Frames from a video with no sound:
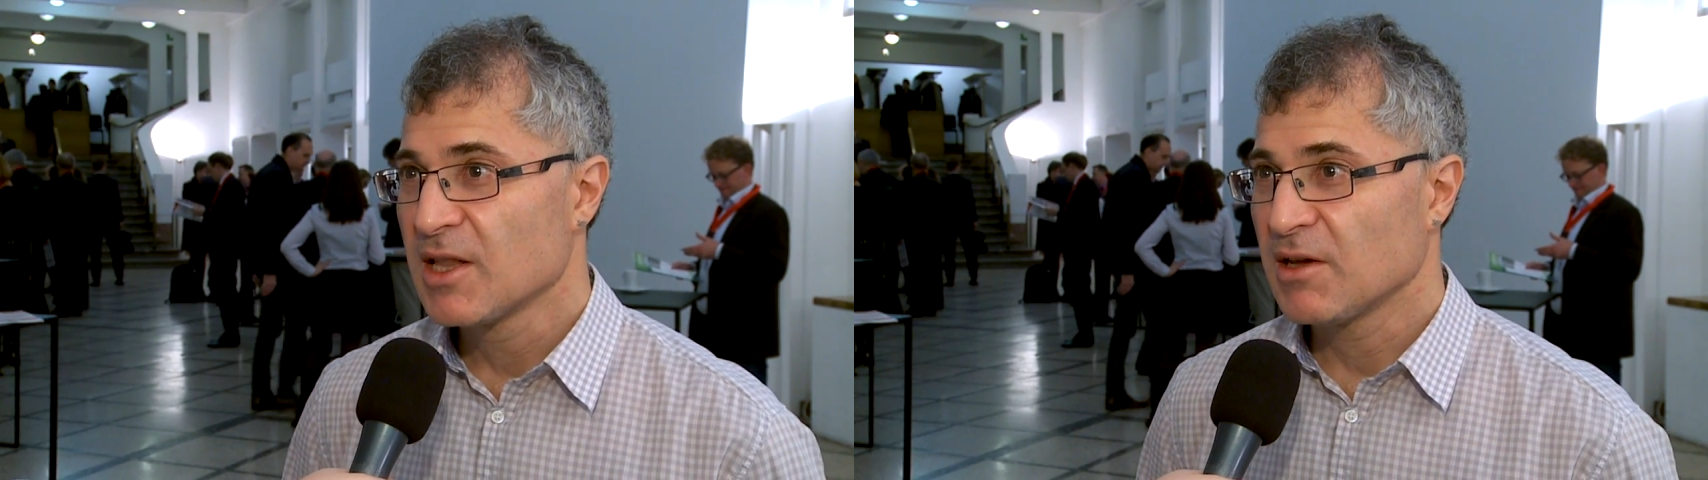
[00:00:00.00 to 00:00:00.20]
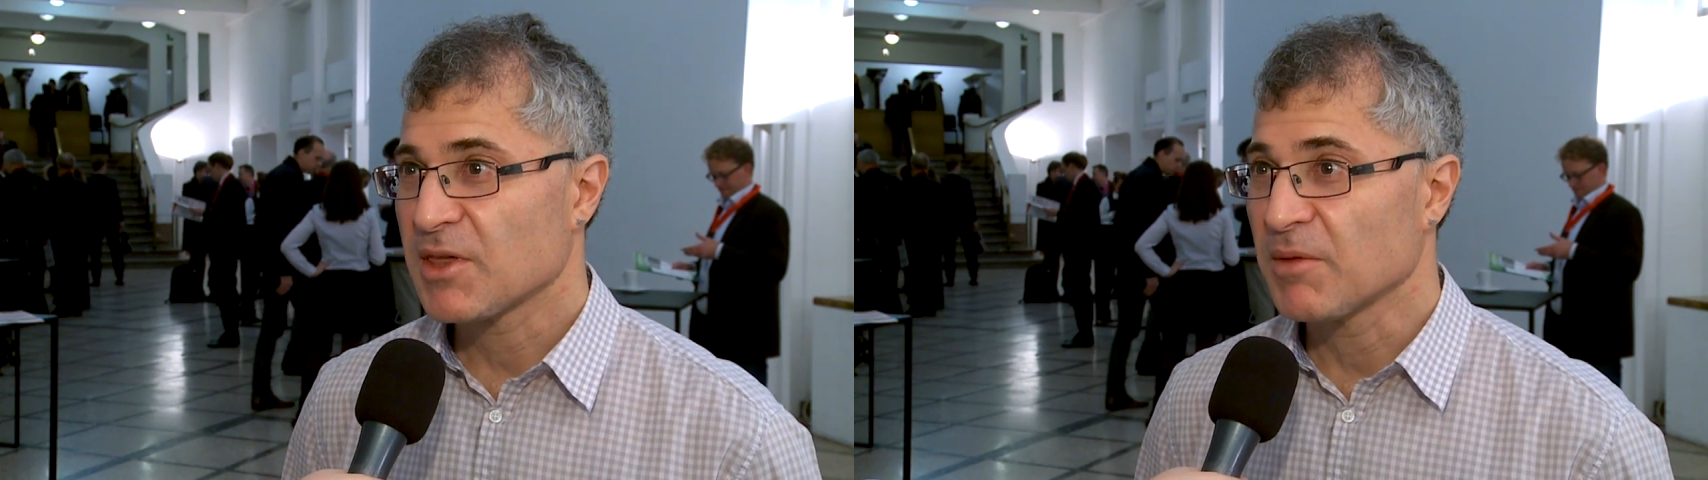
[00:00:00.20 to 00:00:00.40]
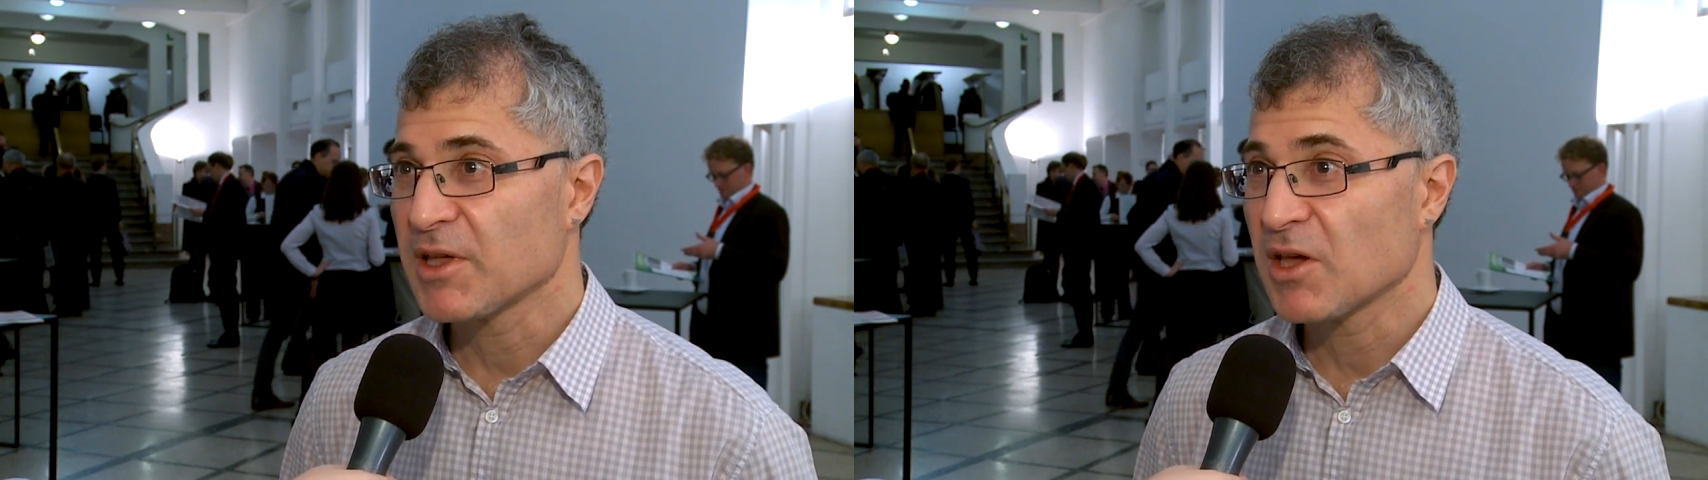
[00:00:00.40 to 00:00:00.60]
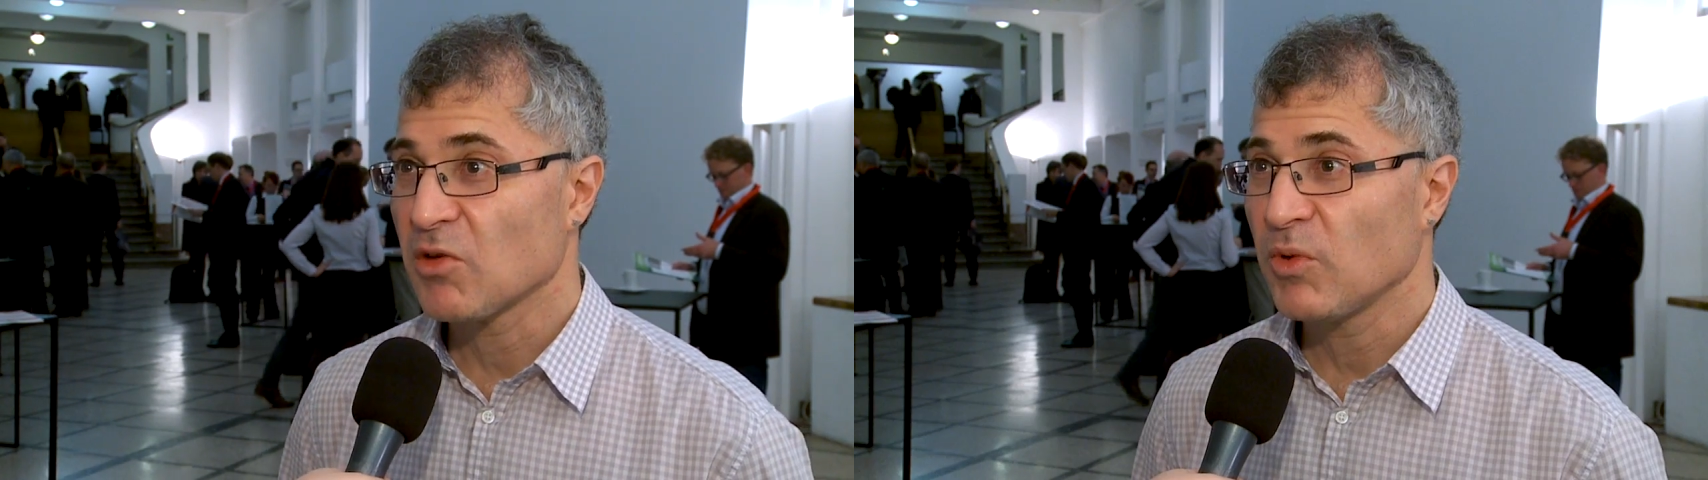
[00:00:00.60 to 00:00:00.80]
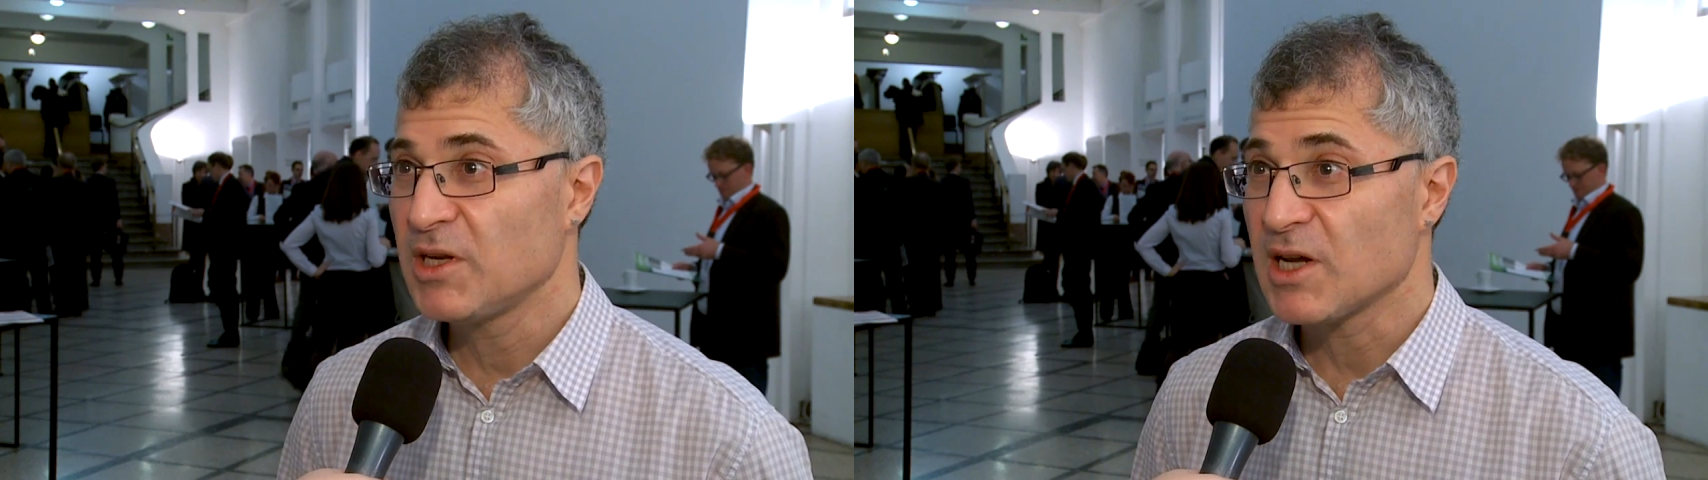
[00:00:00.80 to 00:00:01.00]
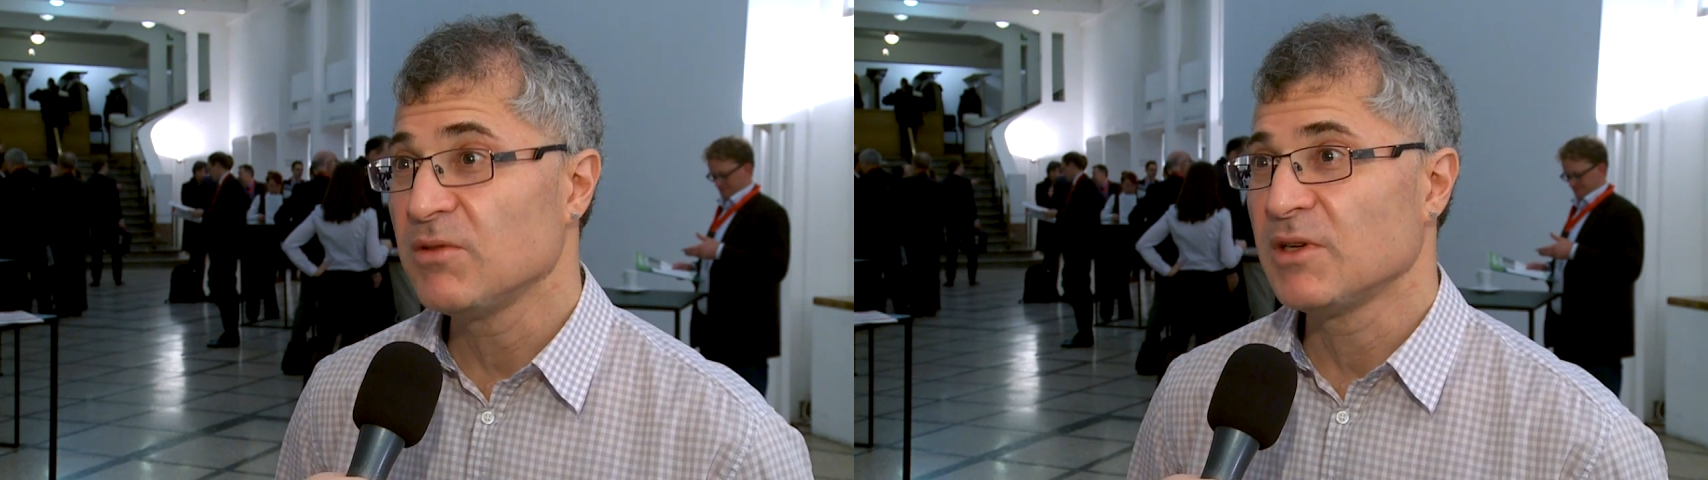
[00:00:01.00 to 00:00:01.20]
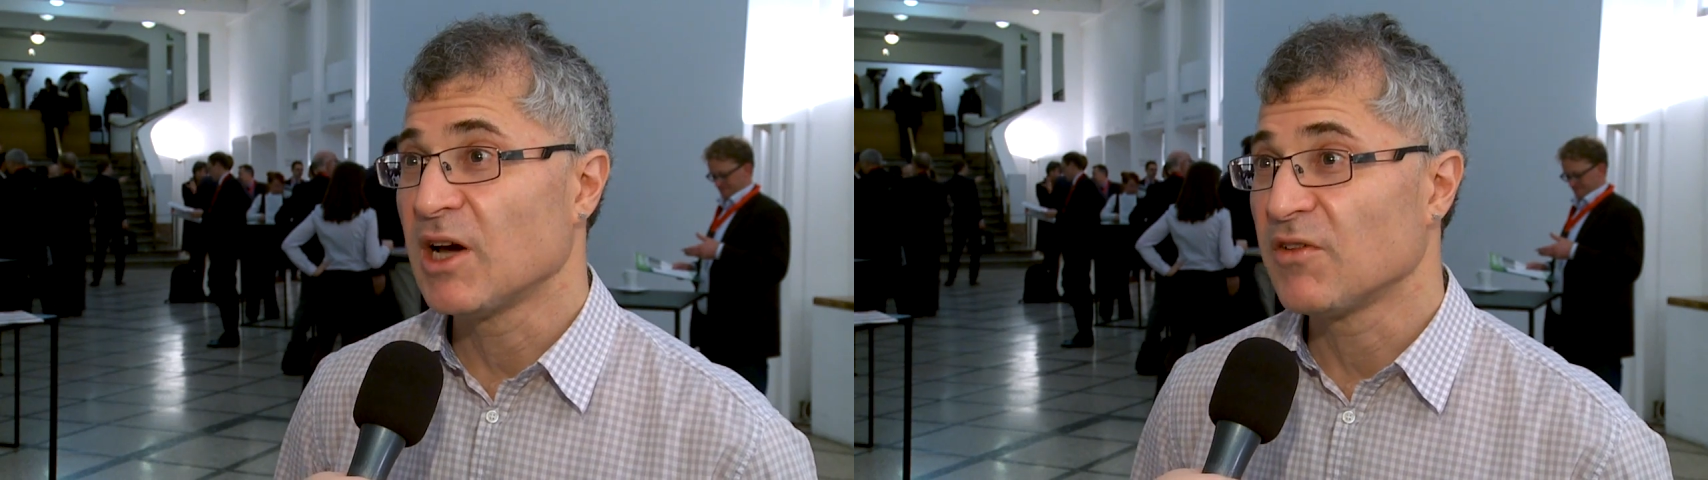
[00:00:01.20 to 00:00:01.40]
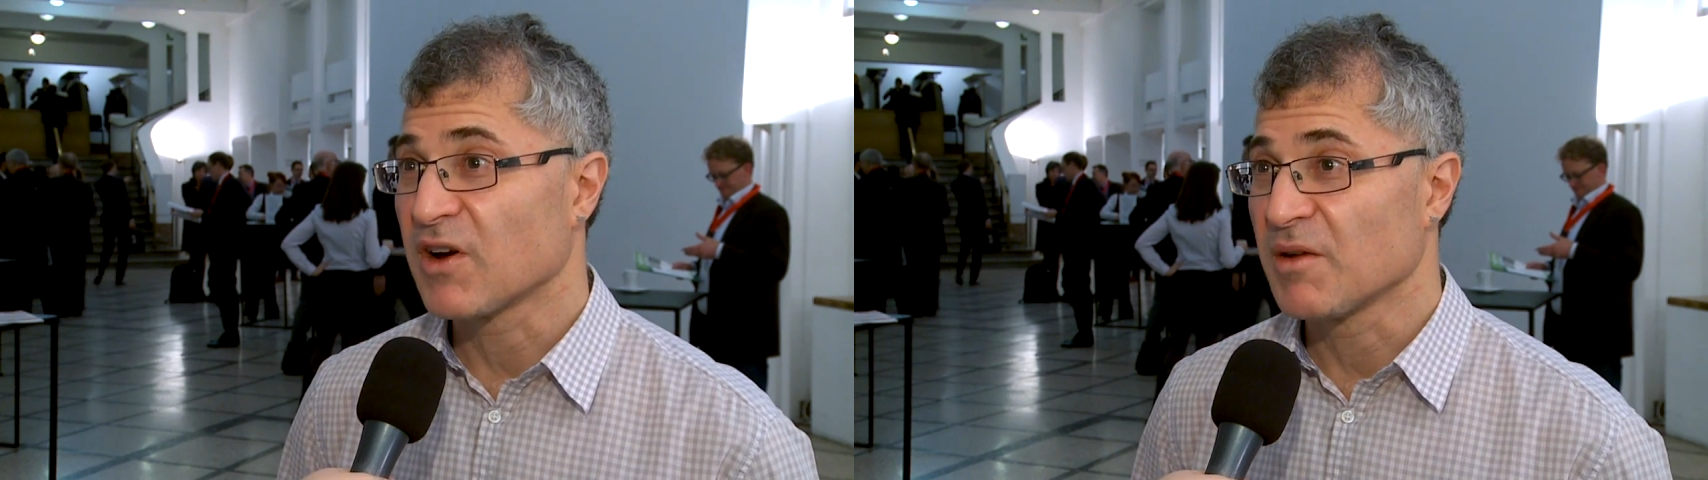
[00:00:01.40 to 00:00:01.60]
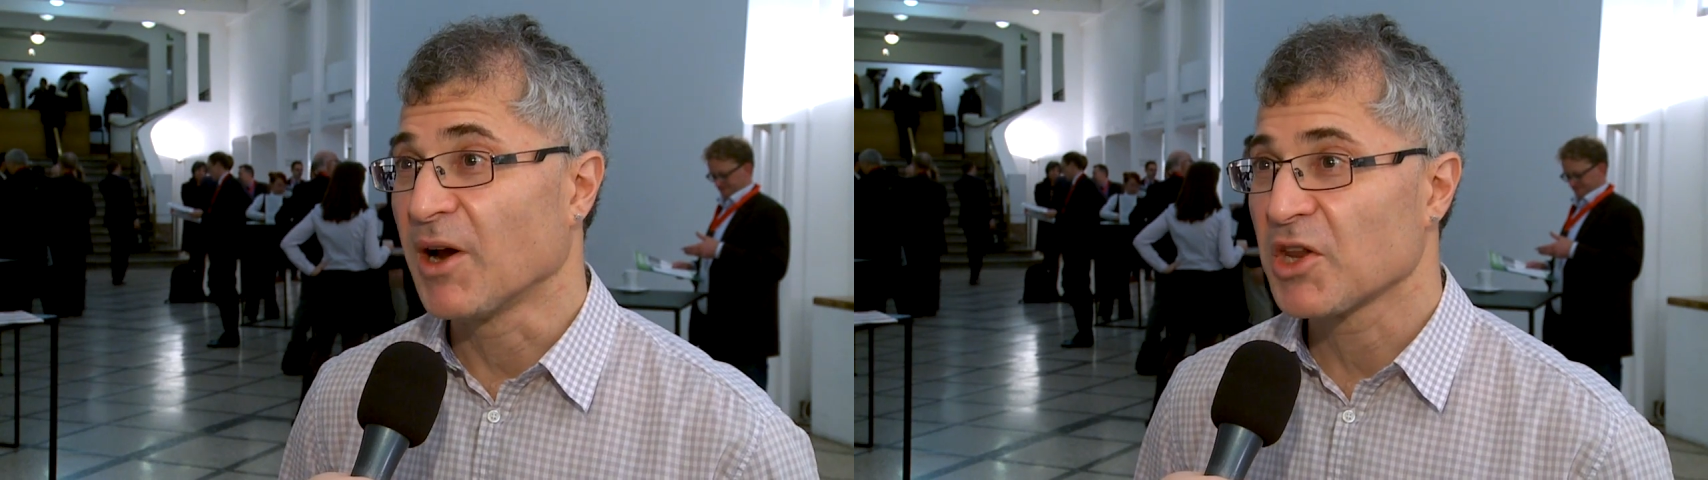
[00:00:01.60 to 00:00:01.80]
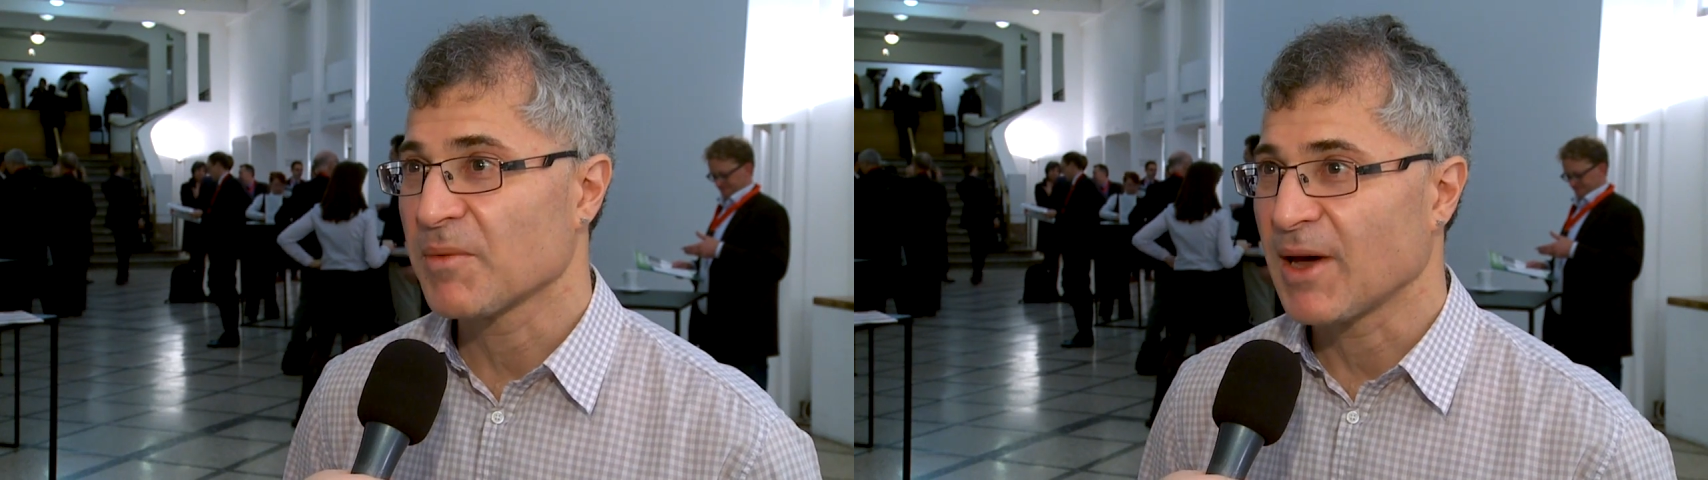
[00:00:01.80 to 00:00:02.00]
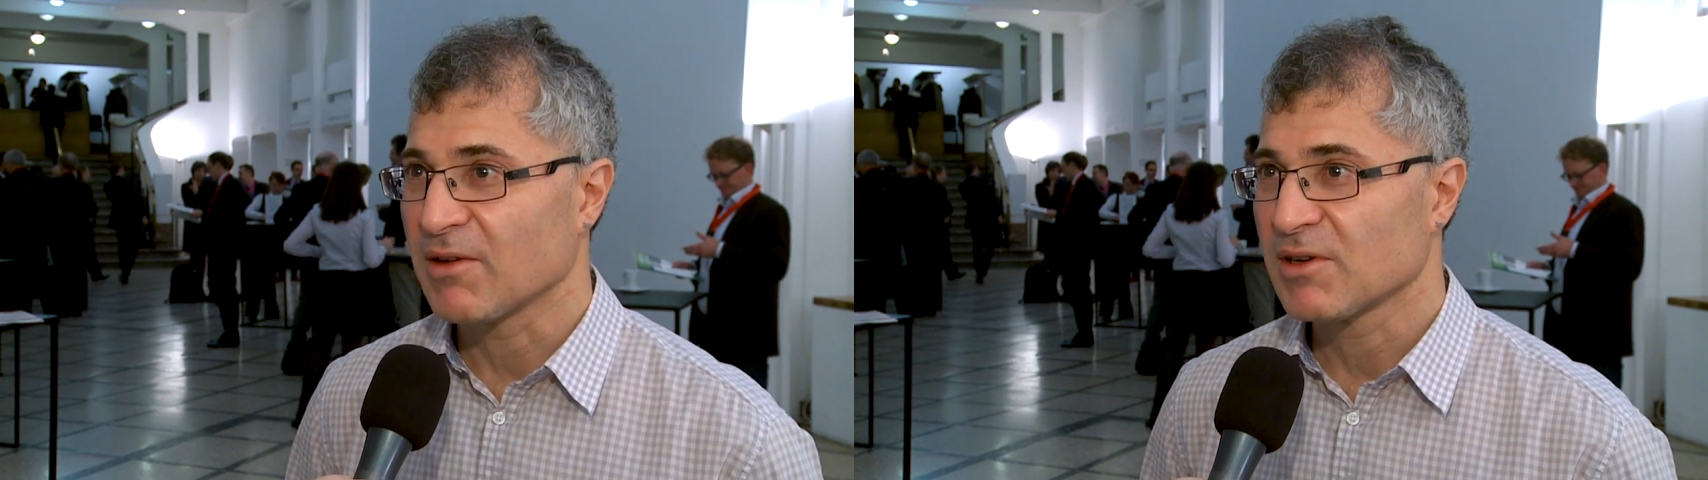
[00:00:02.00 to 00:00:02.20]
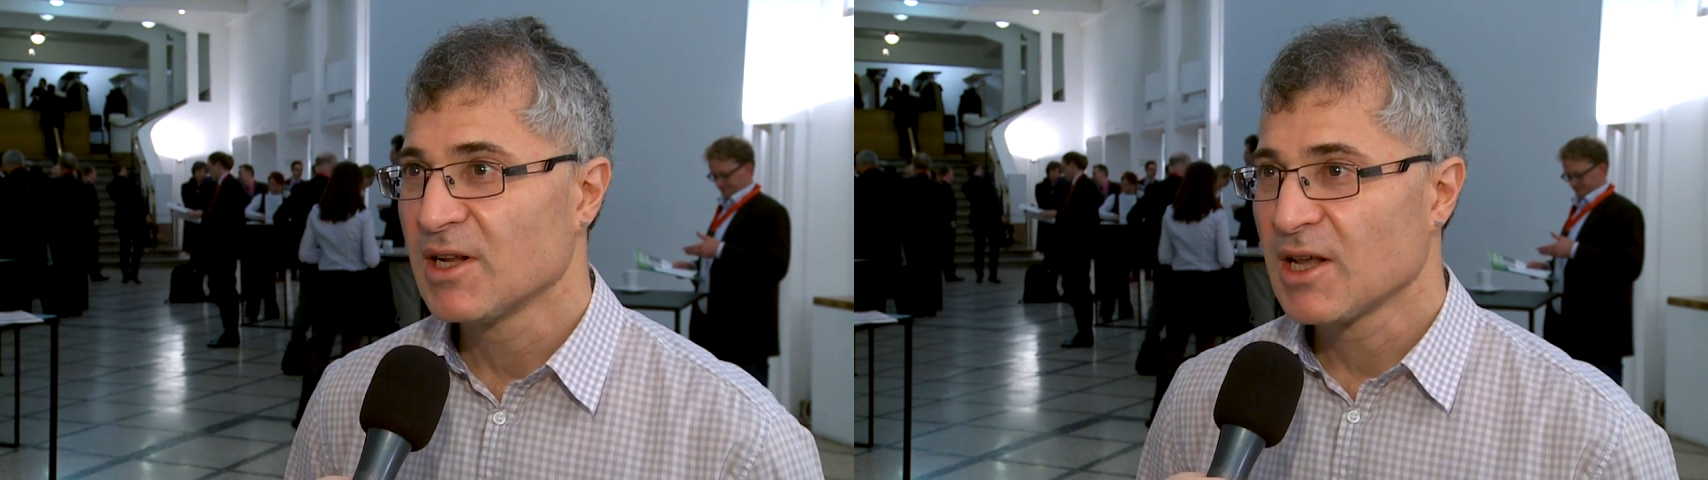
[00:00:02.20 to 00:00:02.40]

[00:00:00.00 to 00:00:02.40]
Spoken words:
There's some things that we don't know very much about,